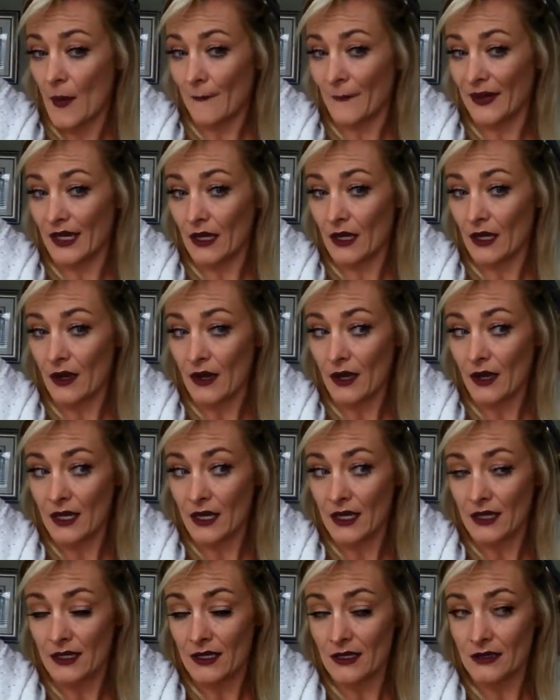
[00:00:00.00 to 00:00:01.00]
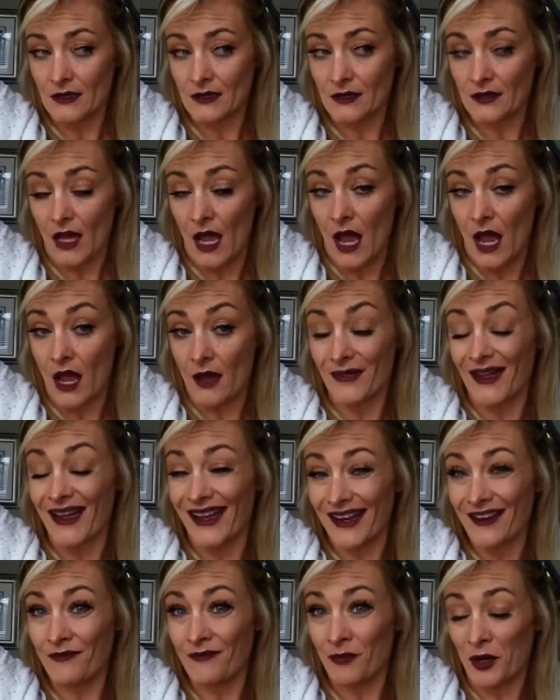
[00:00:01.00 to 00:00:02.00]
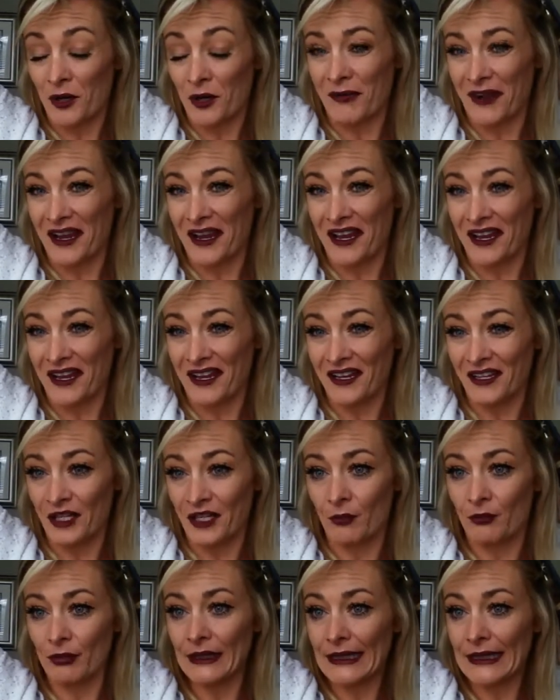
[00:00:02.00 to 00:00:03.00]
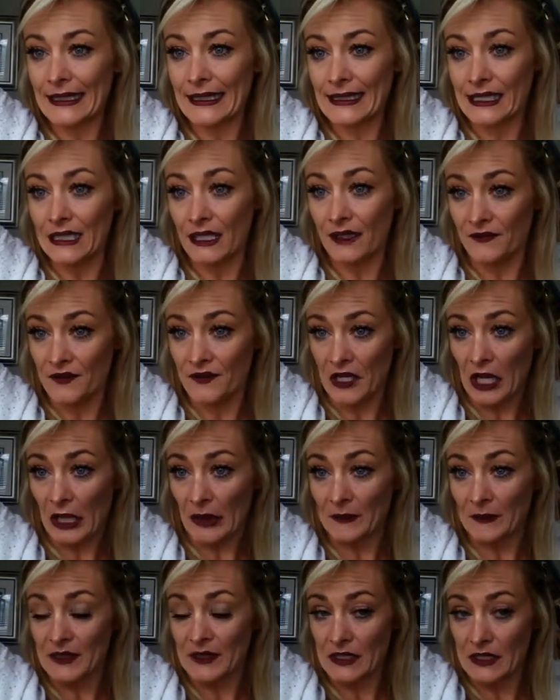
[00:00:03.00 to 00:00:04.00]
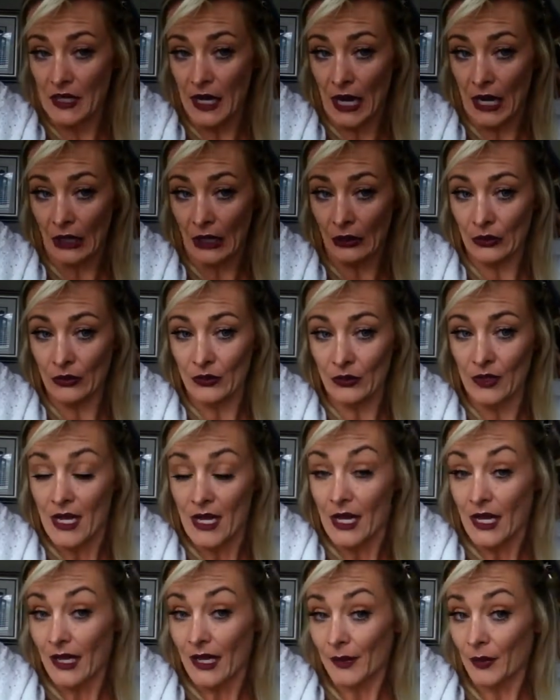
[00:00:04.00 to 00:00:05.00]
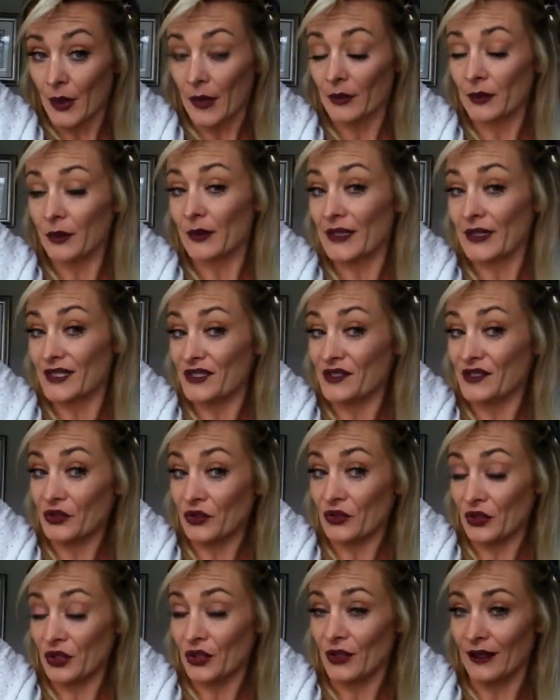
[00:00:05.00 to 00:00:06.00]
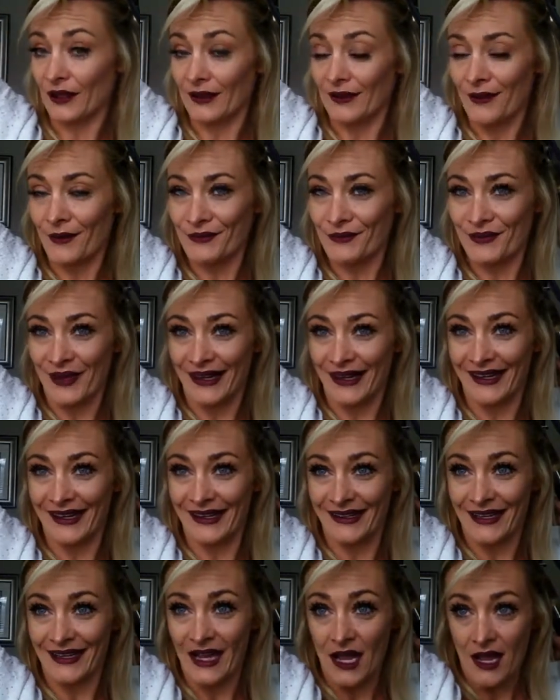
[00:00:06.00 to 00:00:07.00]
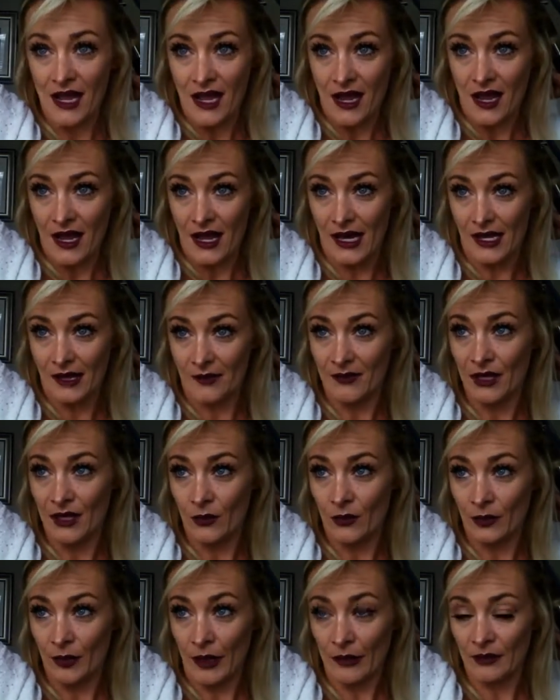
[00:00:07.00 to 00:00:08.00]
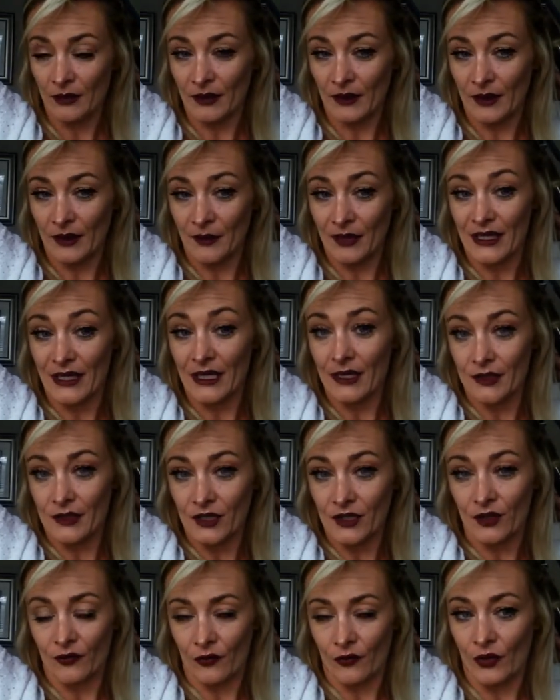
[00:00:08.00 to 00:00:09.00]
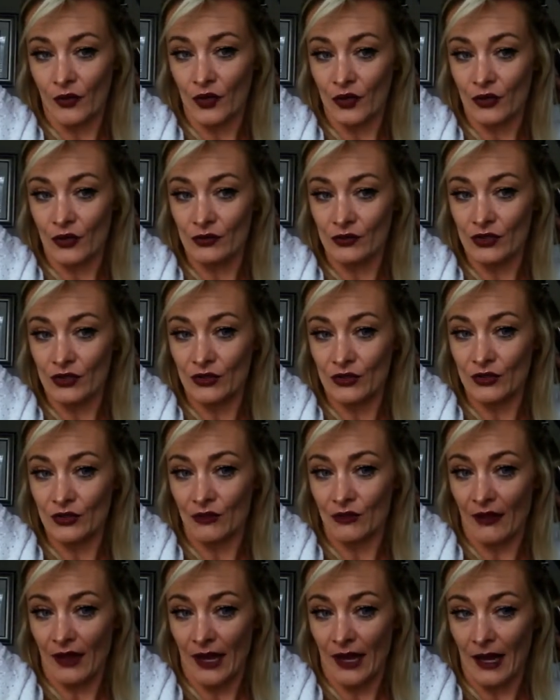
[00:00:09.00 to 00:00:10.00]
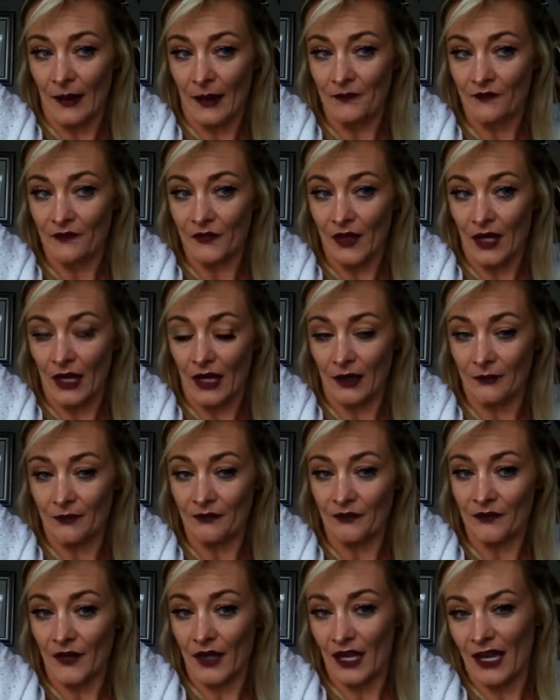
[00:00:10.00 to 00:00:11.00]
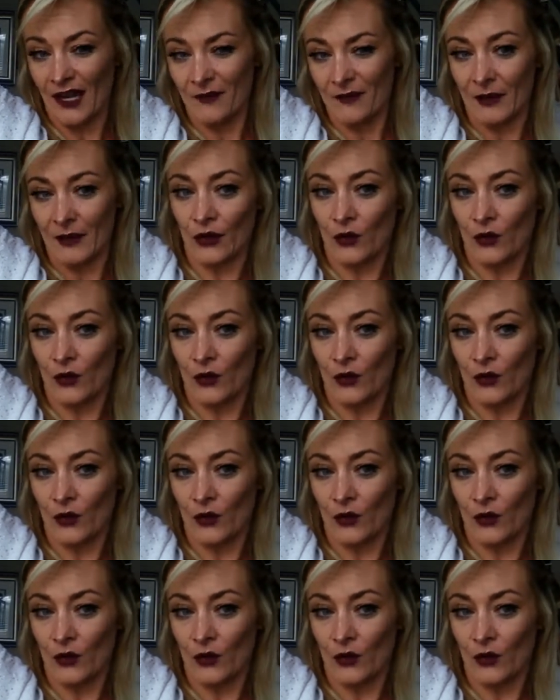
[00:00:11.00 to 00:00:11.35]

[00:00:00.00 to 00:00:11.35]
because I've burnt my hand plenty of times now. Probably still could, but it would probably be easier for you to do that. I have my